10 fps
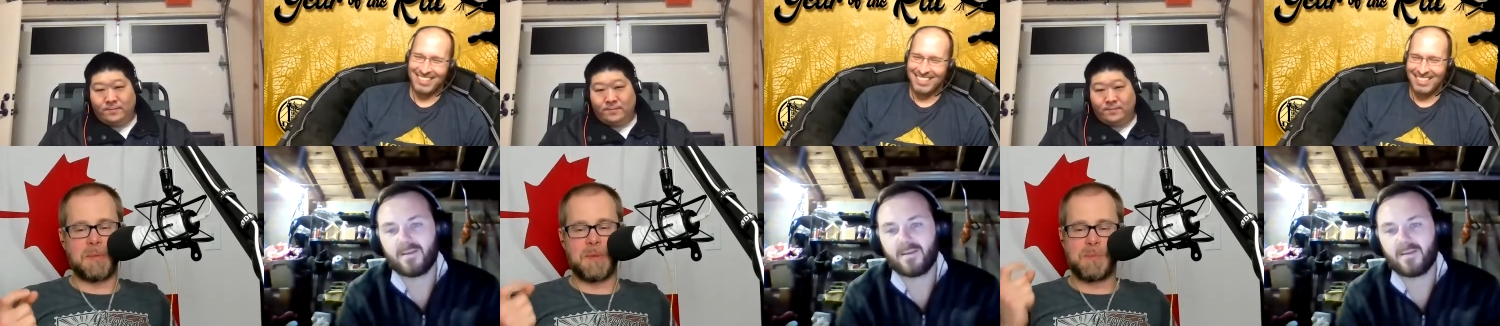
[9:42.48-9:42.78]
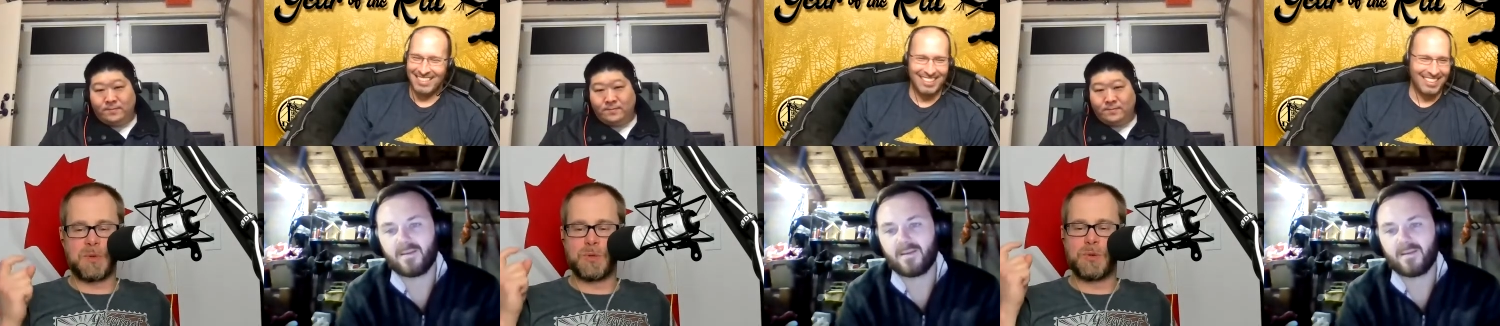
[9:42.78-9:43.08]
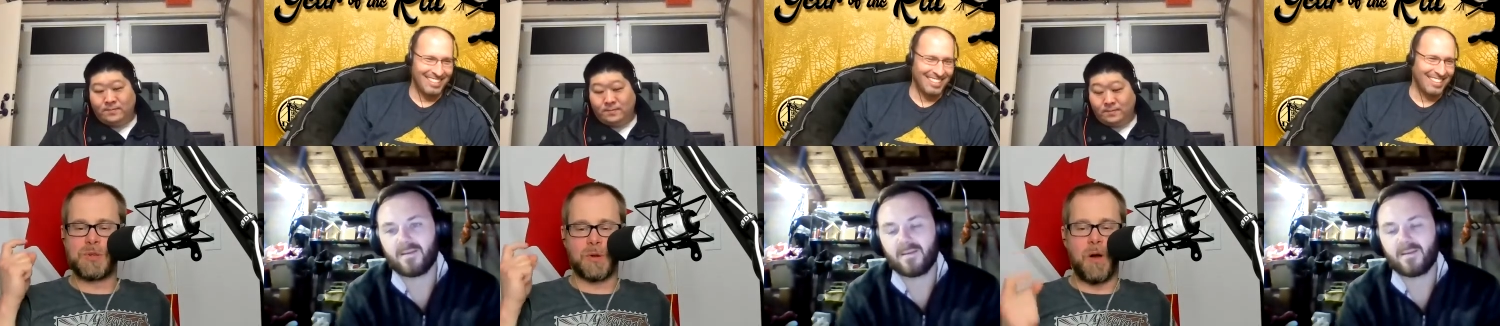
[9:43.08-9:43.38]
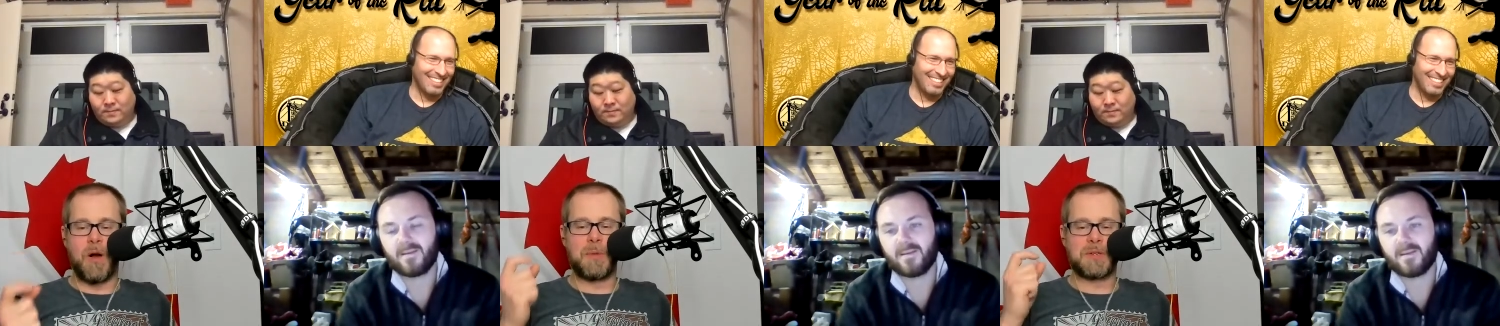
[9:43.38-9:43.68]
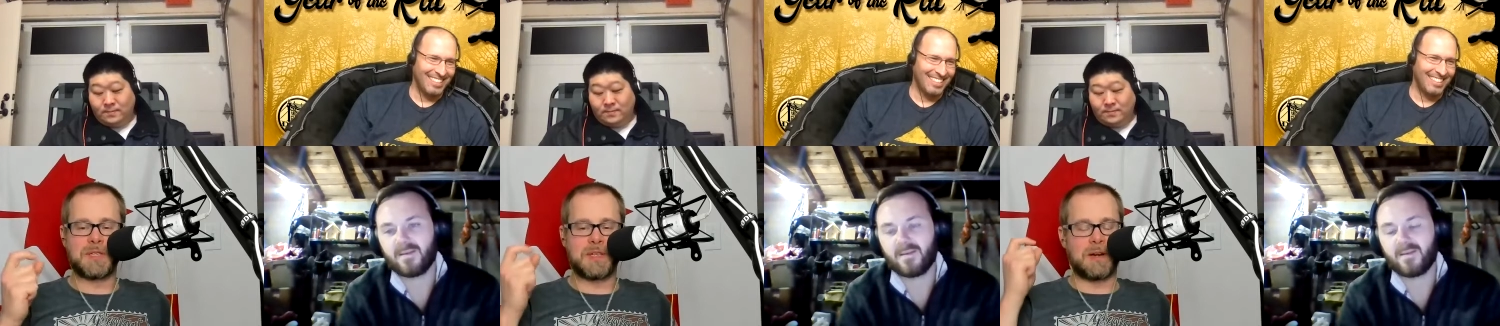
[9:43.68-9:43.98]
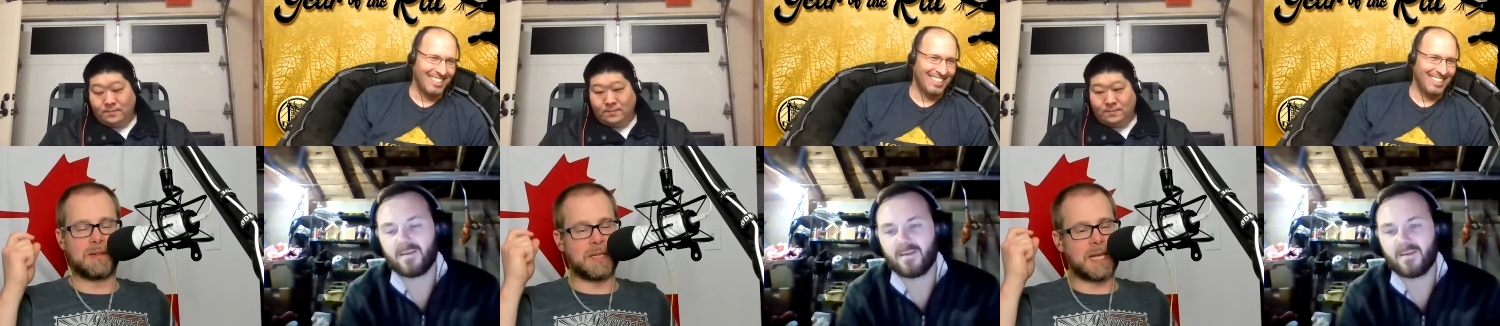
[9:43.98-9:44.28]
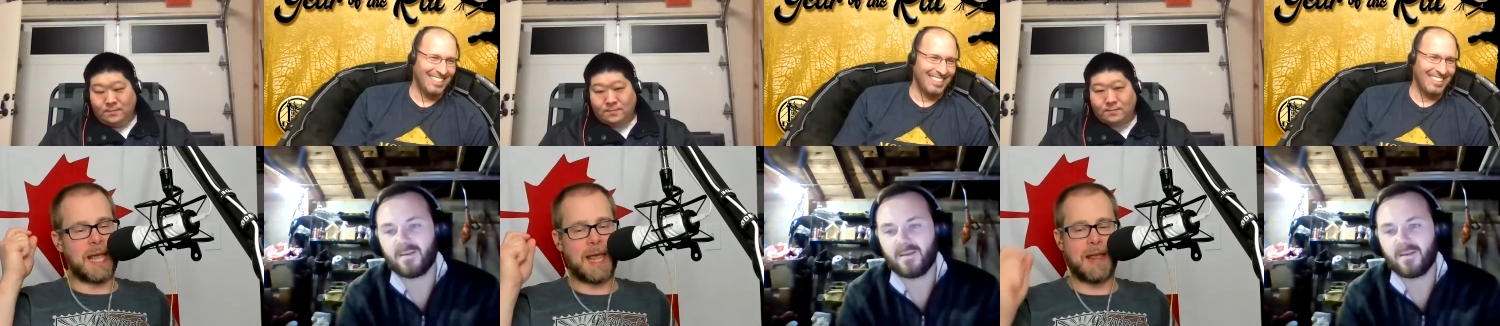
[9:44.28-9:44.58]
Speaker 1: blue, you're almost there. You're
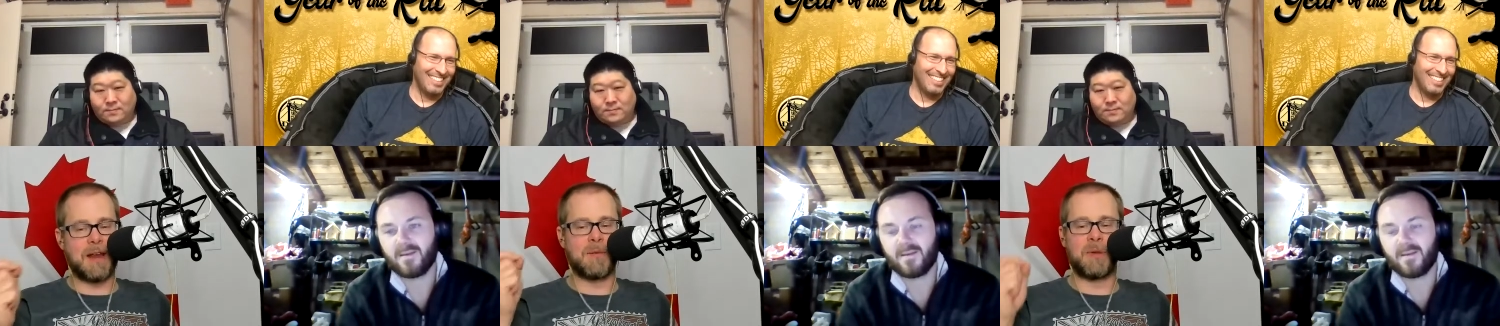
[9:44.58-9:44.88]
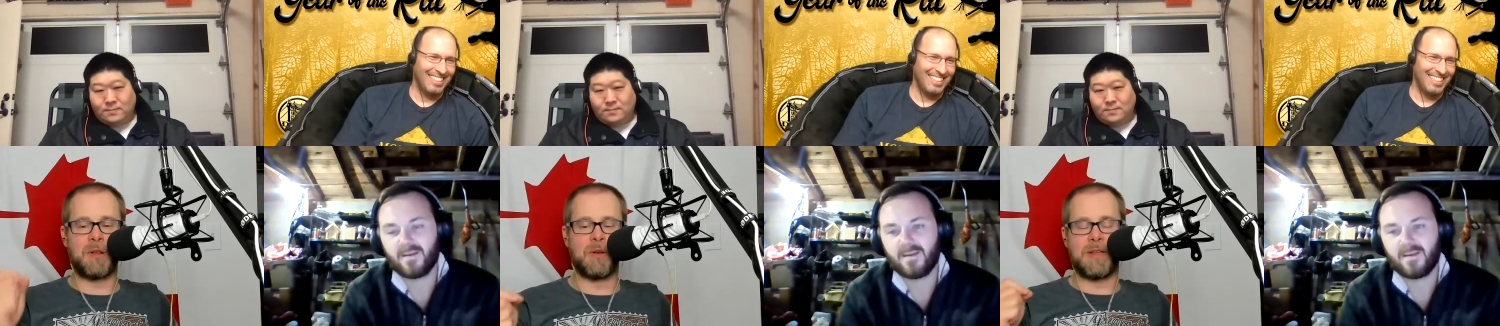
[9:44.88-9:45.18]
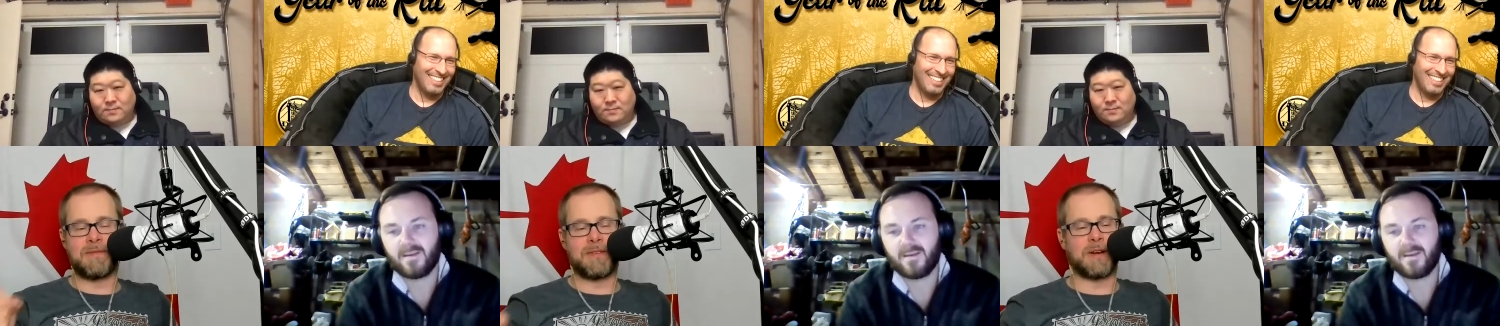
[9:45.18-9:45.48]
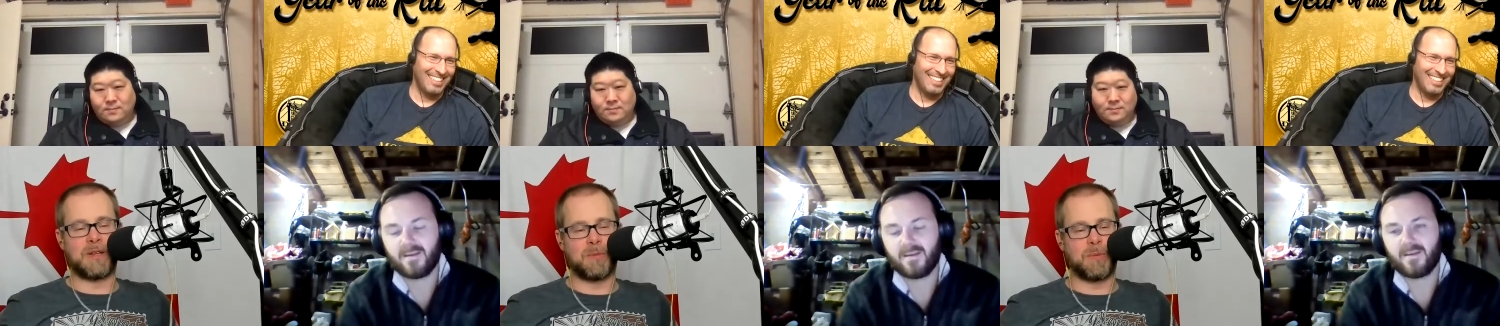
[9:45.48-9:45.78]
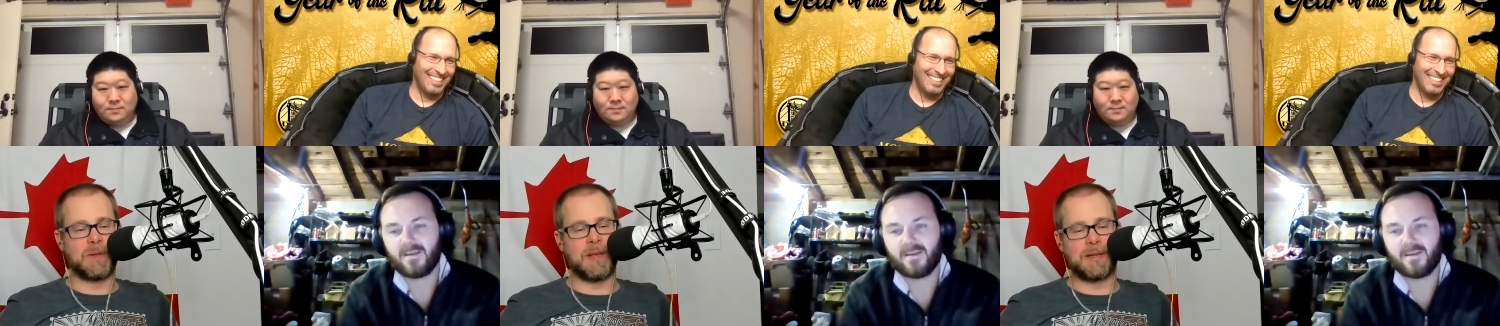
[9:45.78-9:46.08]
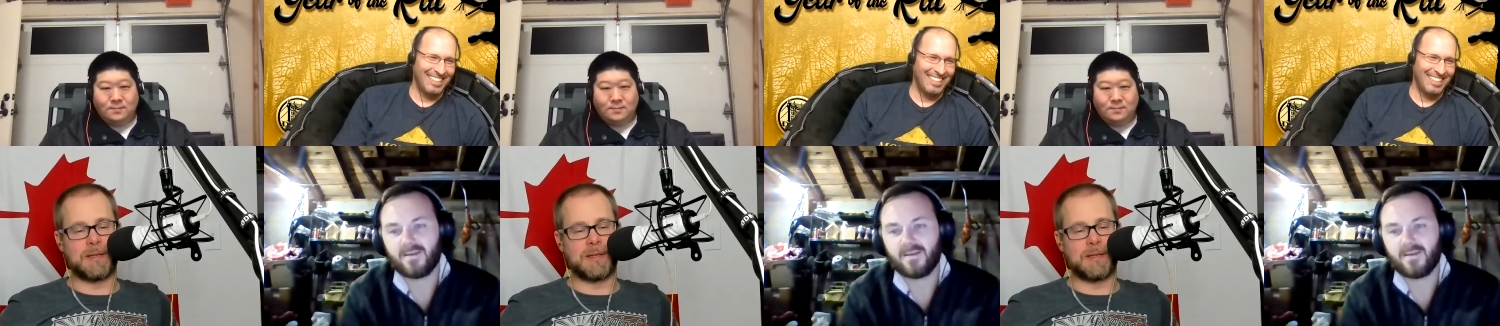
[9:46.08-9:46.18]
like a hair below that very good prelight.